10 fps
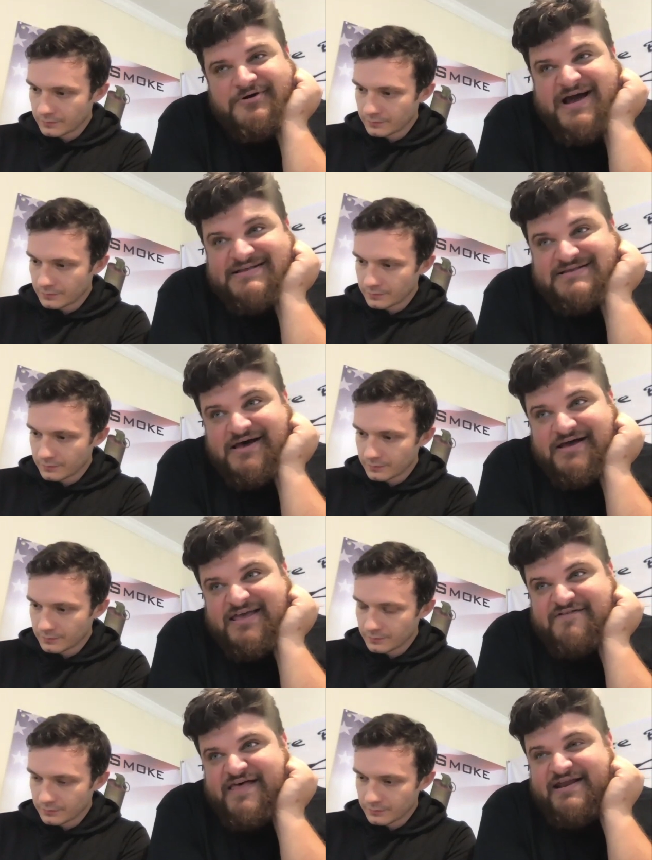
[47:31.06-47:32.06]
Speaker 1: Grant, uh,
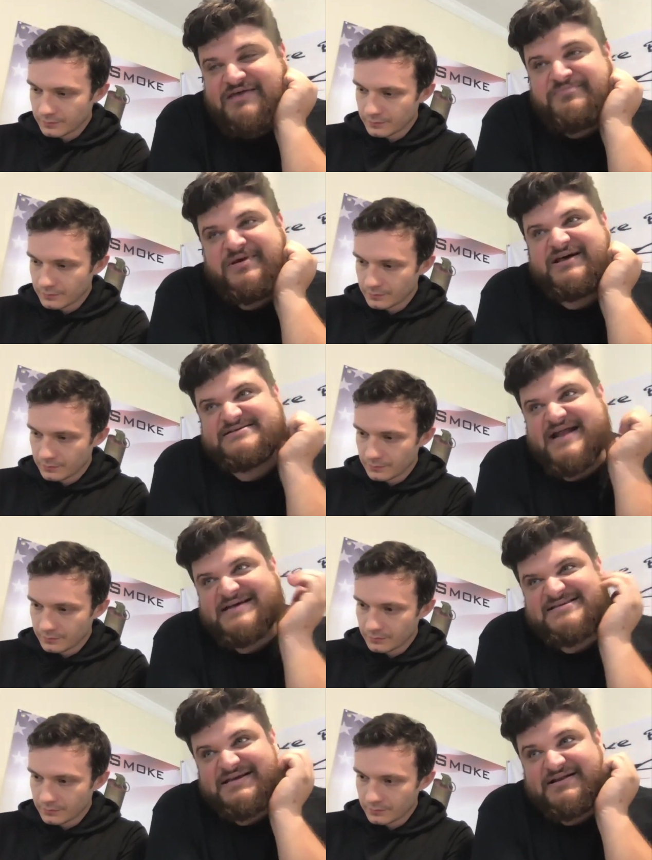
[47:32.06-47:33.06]
given that EP doesn't
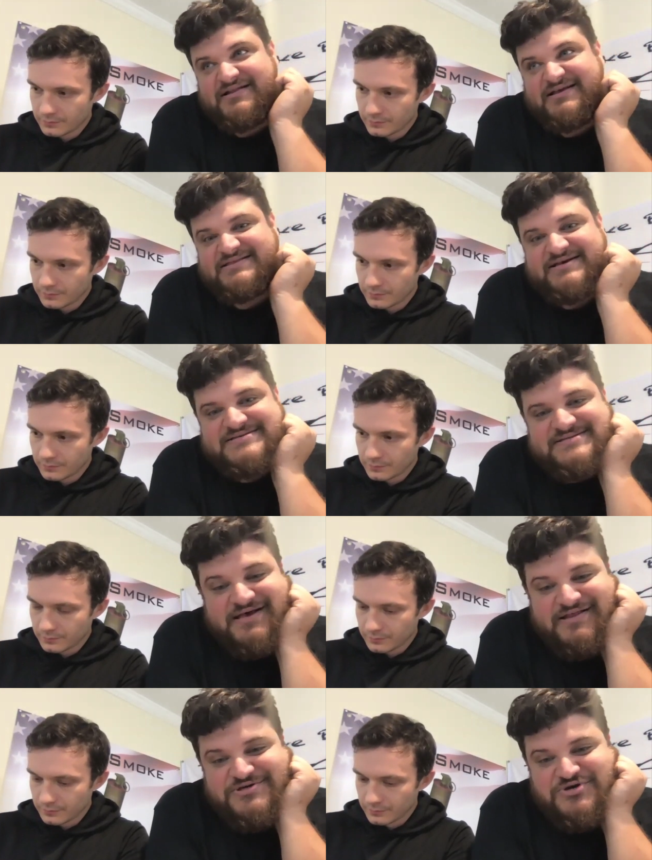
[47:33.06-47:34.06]
actually delete this,
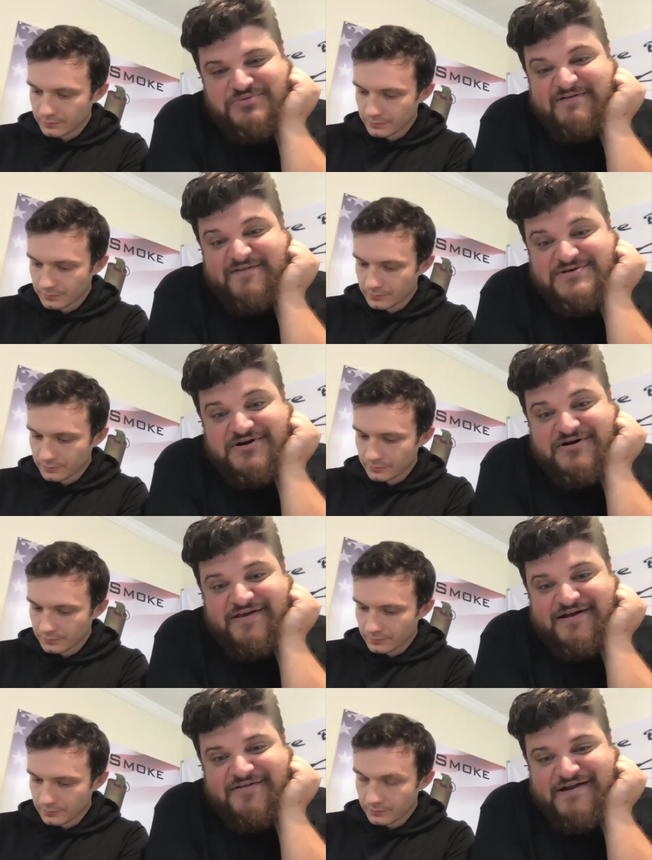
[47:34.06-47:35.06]
uh, this should be featured
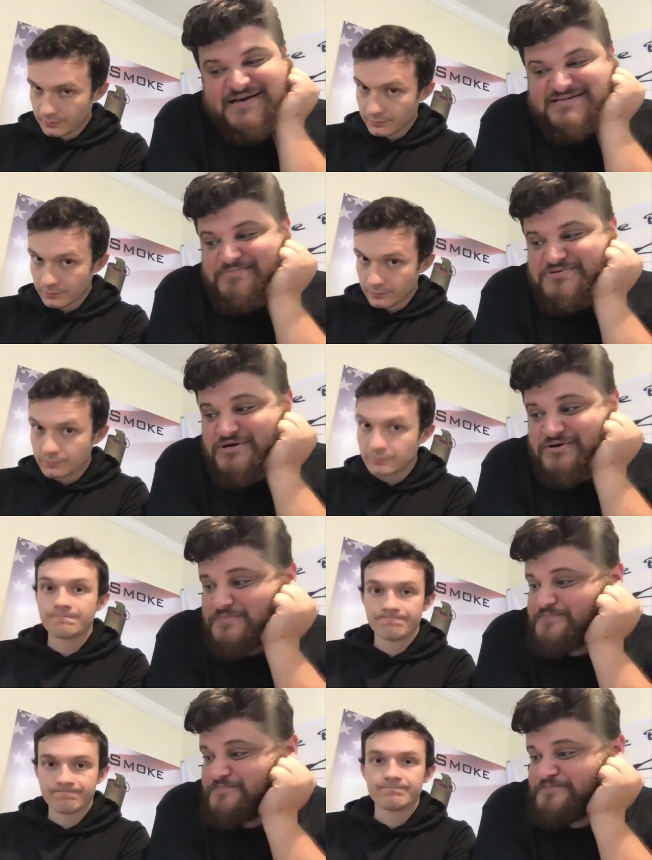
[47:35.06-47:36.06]
on the end of the next
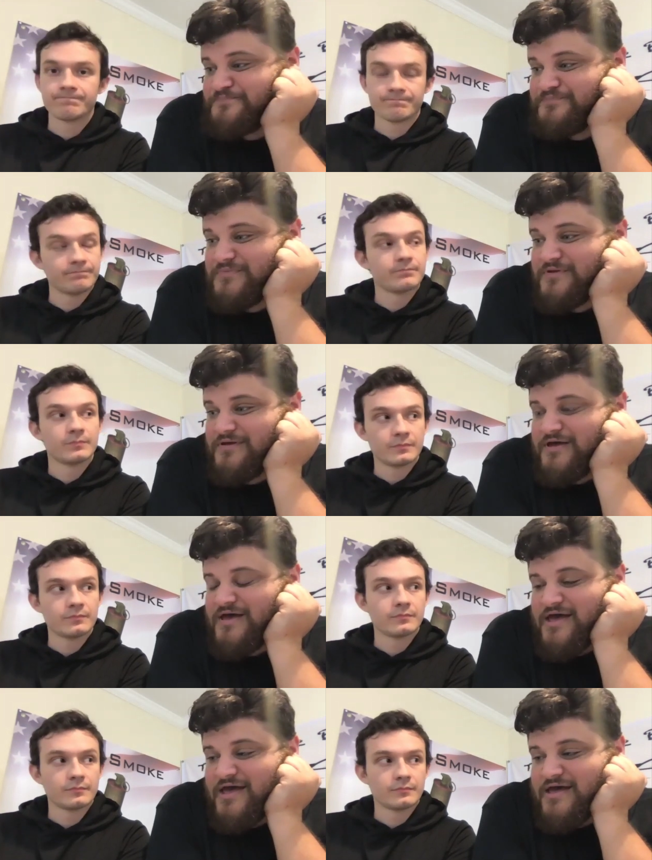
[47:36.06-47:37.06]
episode.
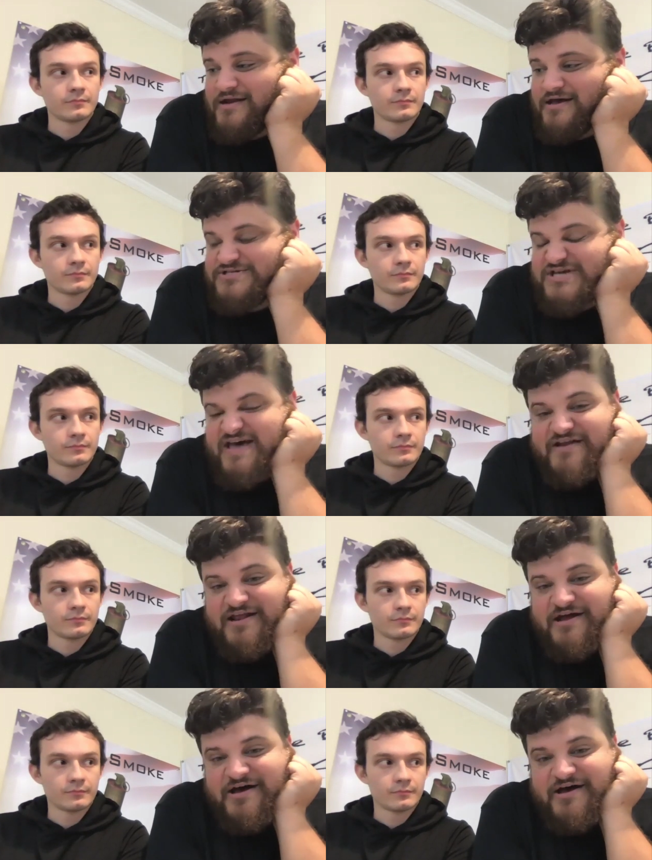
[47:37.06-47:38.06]
And uh, do you have
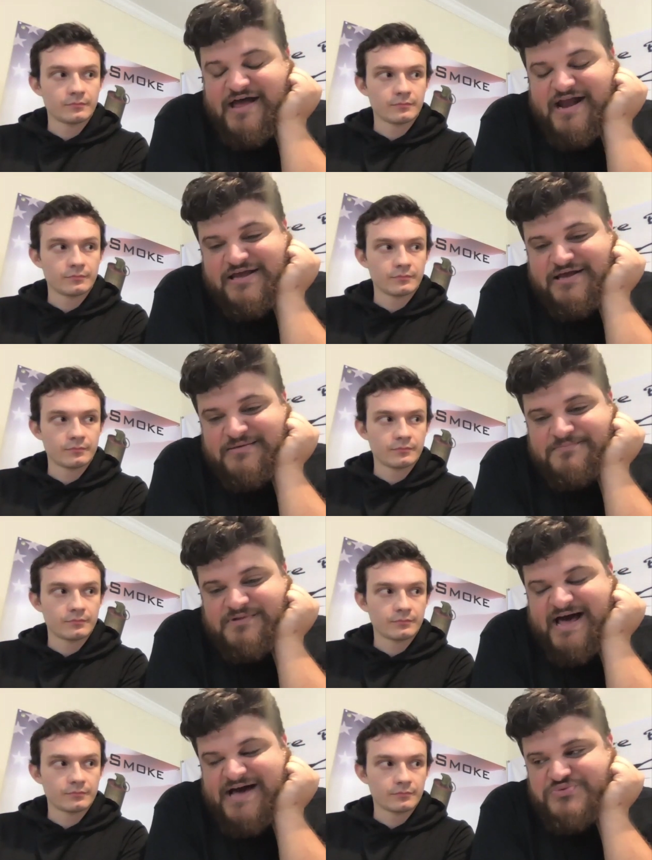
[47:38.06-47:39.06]
any uh, any
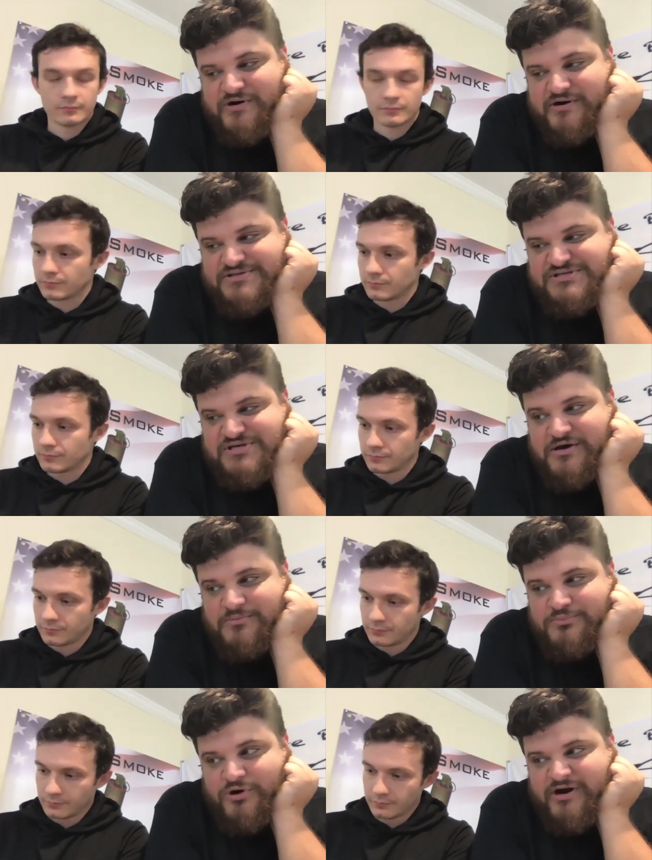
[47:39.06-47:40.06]
last words?
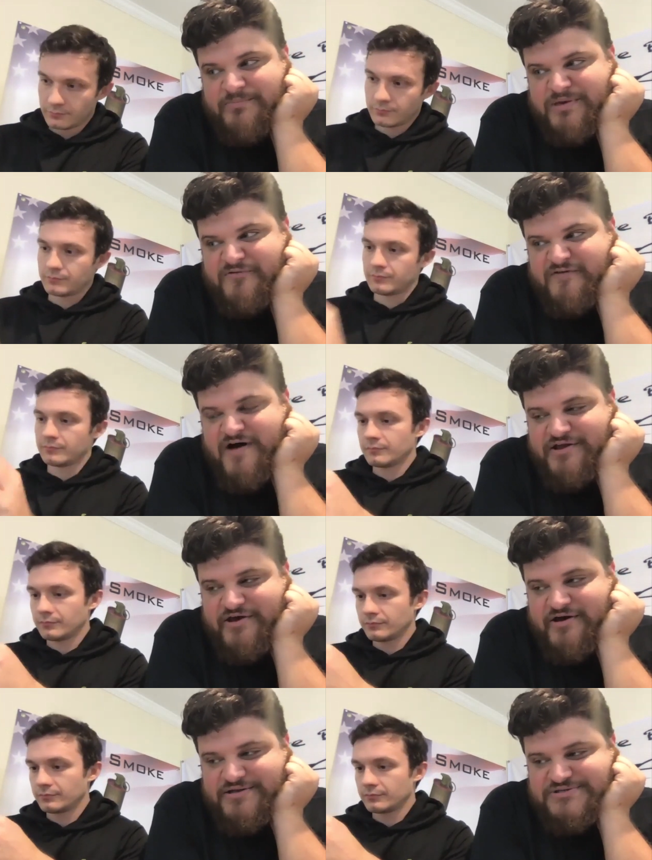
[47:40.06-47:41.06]
Uh, where can people find
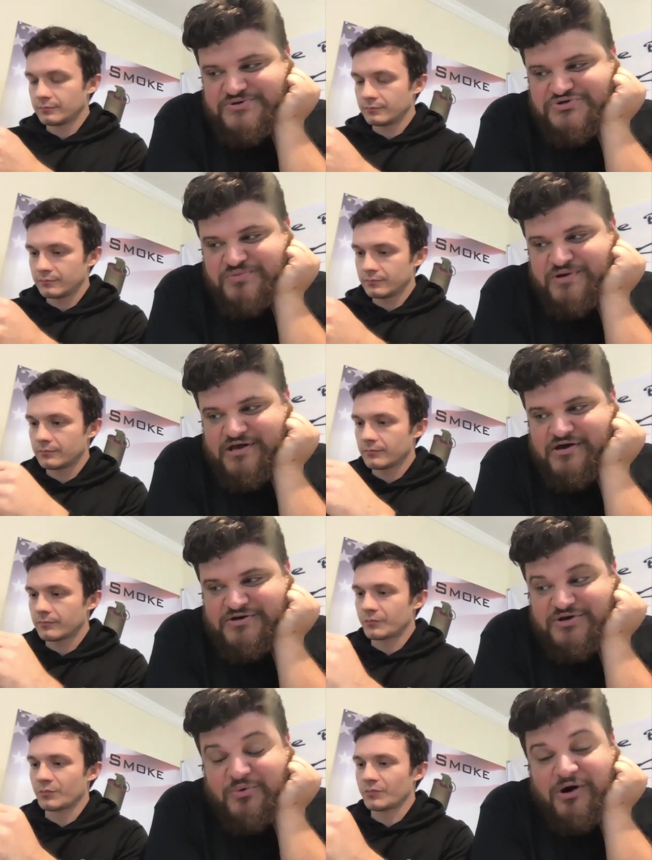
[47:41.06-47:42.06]
you on social
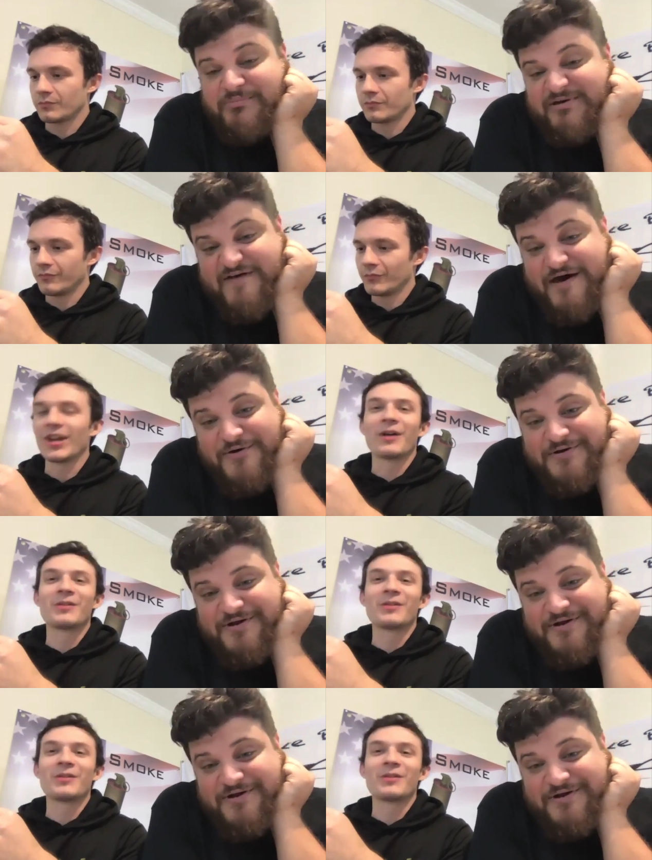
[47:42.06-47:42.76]
media? Do you want to be found? yeah,